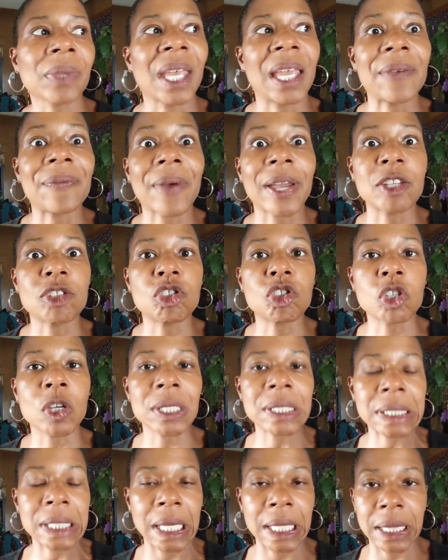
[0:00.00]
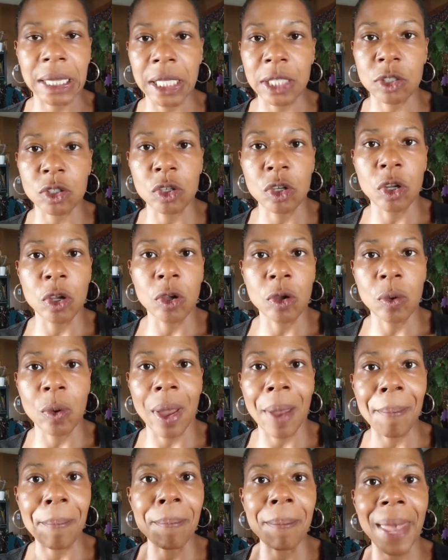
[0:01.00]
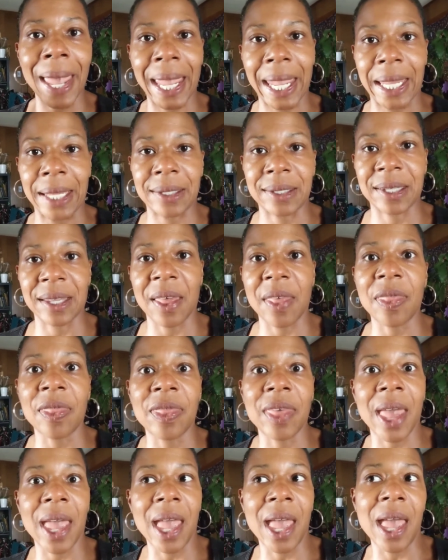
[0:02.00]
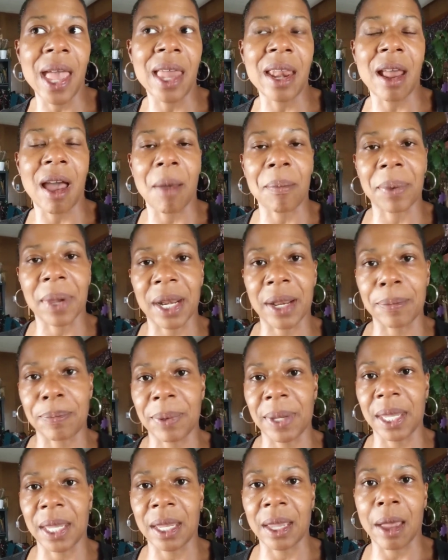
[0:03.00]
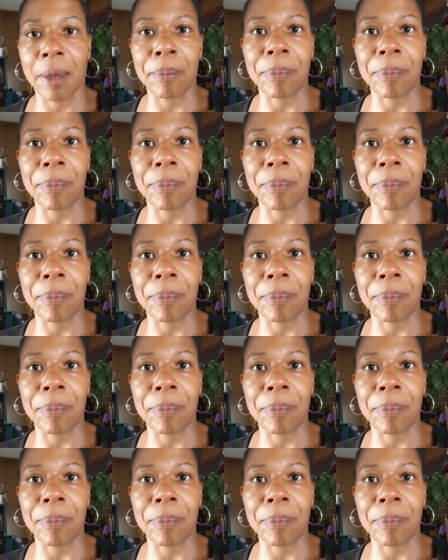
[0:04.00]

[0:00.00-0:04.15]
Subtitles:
if I just get this new mate, then I'm going to be a